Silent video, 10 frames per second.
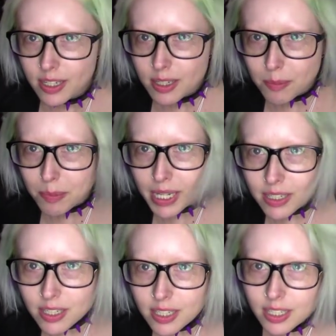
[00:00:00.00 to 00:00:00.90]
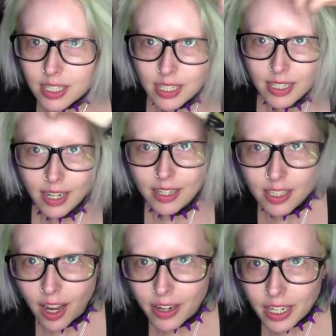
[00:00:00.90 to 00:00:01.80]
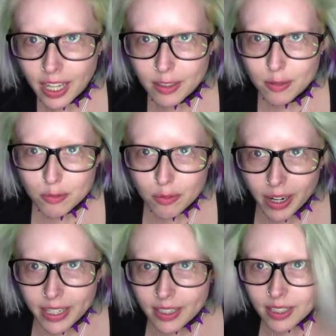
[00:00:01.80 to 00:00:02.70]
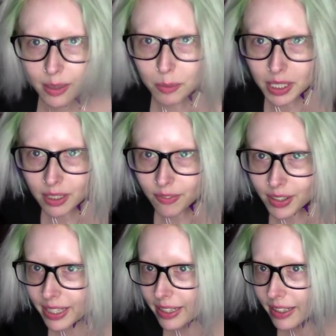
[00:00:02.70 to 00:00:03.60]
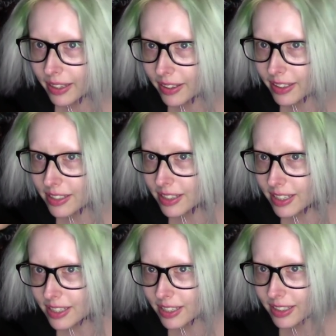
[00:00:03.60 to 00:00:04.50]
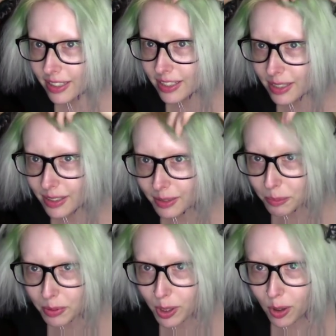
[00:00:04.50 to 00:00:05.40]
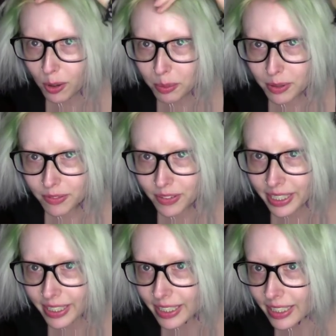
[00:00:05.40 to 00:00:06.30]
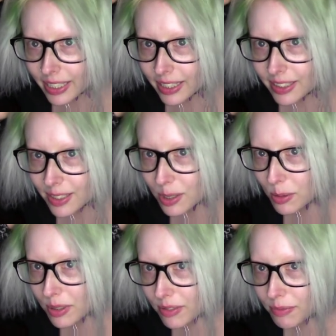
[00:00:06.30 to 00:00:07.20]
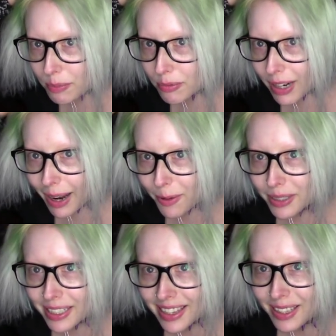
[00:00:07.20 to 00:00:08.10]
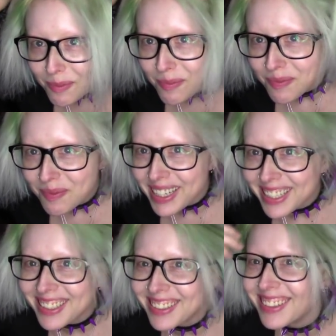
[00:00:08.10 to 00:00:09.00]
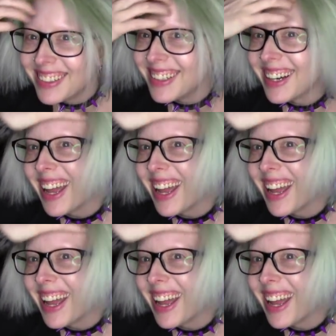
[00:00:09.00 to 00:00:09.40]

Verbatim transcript: some bits didn't get done, like right in the middle of here there's a blob over here that's sort of brown in the middle.